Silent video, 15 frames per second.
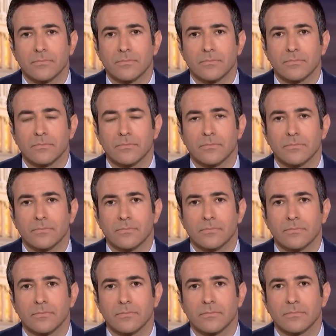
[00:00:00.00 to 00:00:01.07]

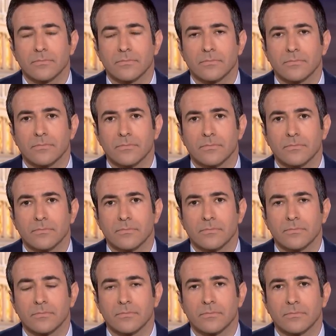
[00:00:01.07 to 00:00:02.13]

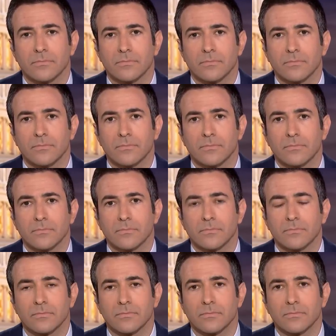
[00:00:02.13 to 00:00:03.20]

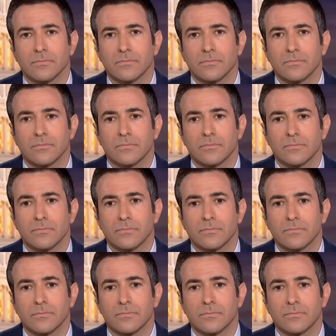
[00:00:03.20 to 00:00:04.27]

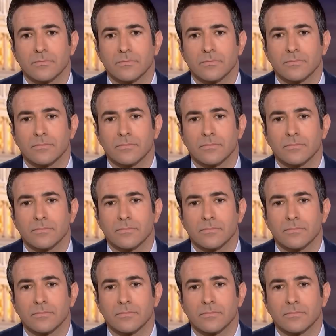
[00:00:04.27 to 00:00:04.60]
(not speaking)